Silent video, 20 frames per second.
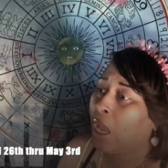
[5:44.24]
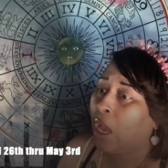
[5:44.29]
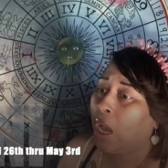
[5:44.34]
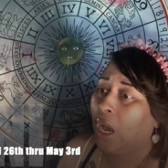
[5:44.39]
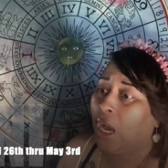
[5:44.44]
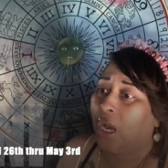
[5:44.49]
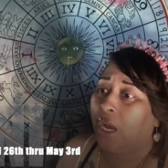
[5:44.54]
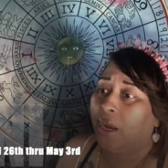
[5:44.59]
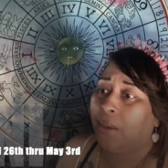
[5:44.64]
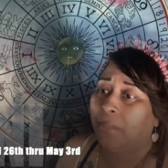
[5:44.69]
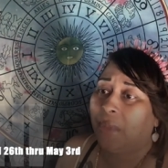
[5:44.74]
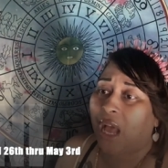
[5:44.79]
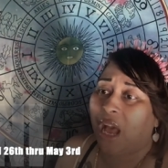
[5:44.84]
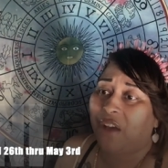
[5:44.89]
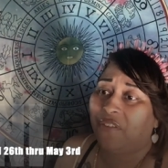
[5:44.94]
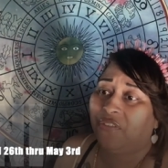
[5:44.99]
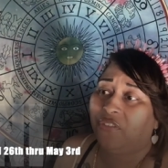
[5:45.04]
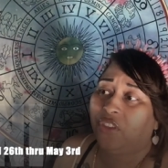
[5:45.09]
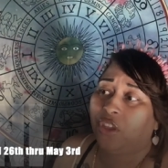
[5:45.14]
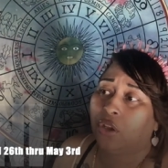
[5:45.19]
Um,
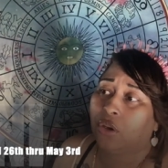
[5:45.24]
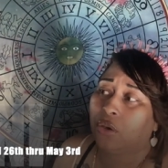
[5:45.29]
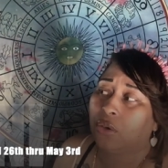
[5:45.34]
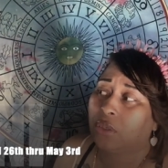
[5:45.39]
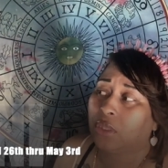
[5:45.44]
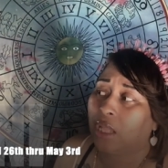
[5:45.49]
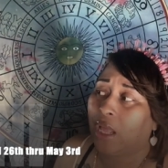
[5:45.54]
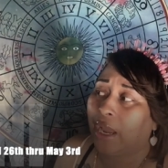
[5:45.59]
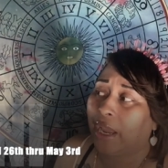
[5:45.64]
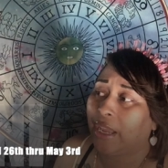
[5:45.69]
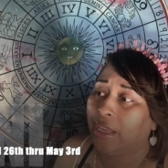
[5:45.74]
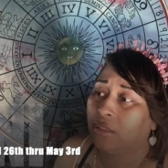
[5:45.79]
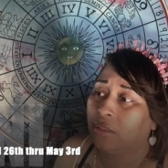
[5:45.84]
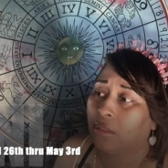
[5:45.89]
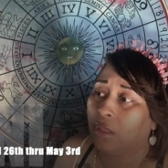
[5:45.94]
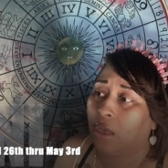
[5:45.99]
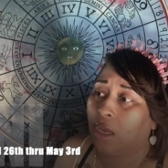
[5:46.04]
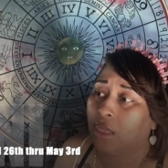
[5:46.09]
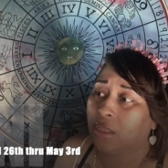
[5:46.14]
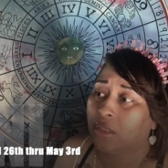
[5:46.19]
I feel like
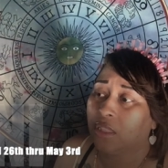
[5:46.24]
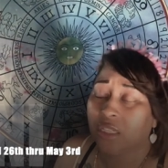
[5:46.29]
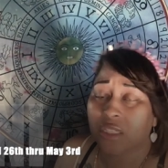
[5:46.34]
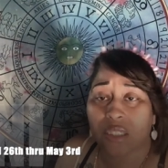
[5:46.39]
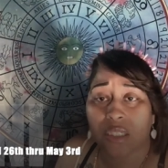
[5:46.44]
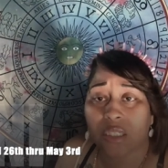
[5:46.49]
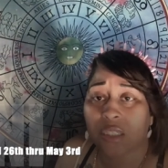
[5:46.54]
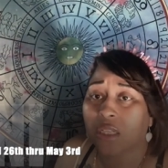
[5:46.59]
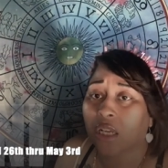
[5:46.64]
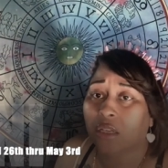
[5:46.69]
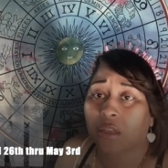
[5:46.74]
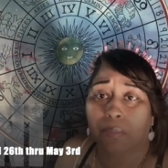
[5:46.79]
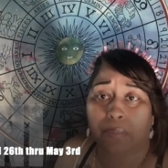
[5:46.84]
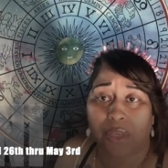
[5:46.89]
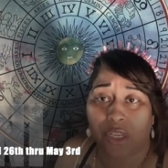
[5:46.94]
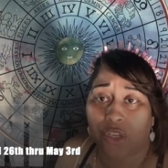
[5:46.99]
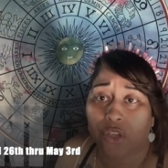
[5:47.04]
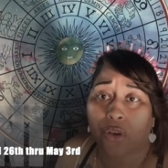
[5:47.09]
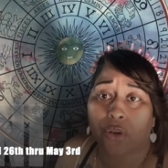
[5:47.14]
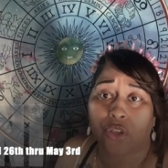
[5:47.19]
uh, this is going to
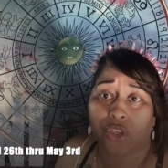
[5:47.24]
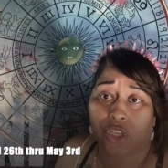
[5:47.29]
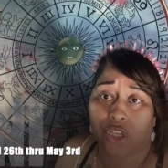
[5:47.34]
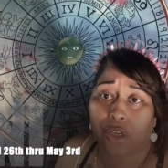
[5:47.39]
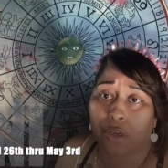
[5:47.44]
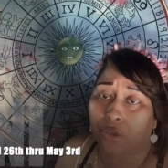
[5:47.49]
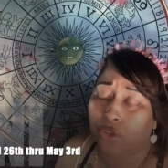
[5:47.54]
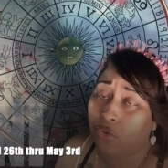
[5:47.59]
be your year.